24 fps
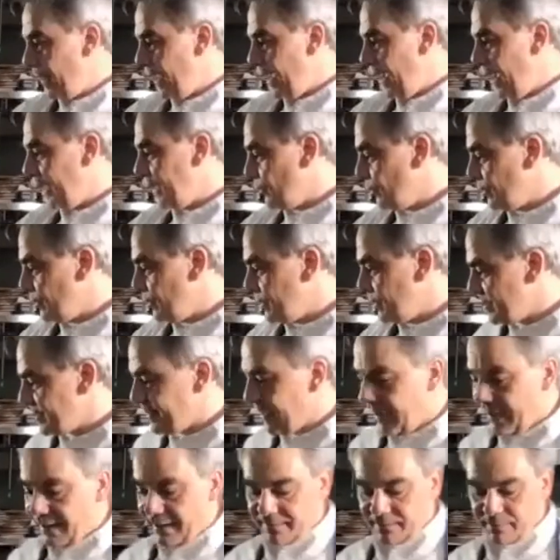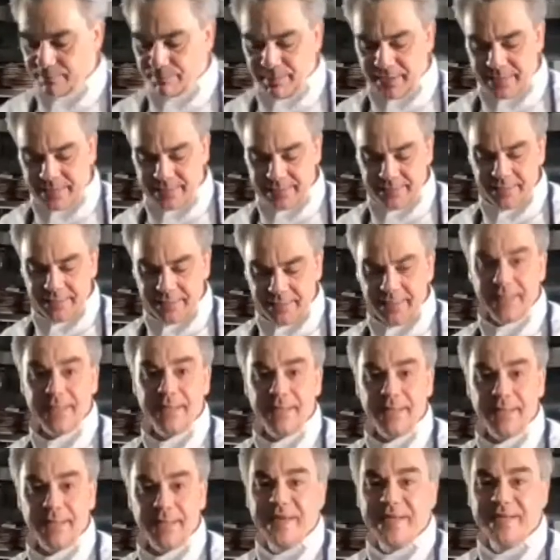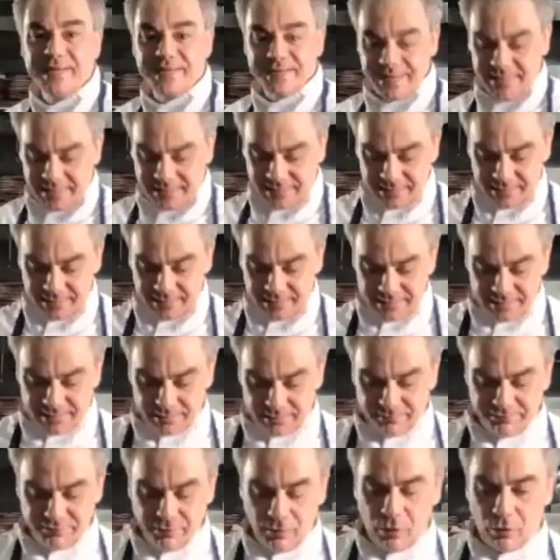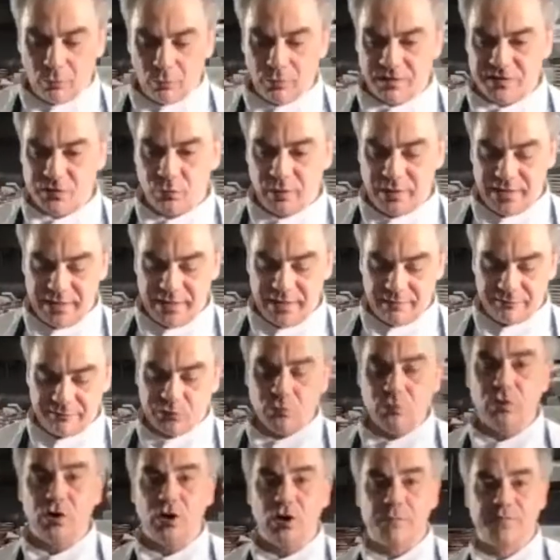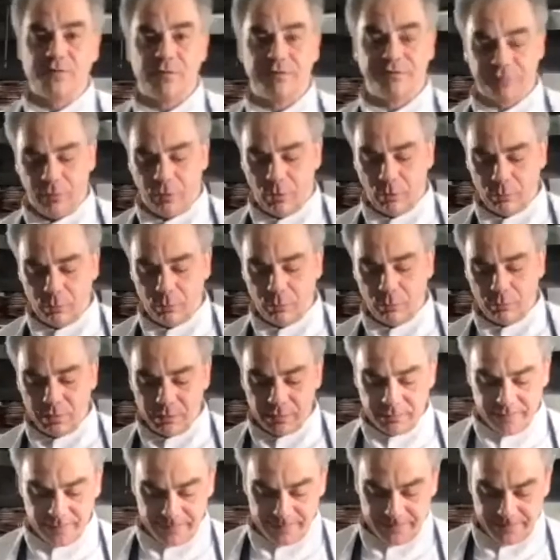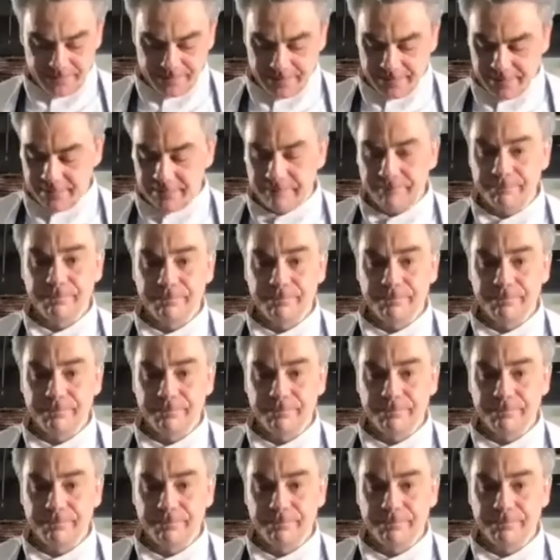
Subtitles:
I'm gonna start by mixing the flour. So I have 2 cups of flour here.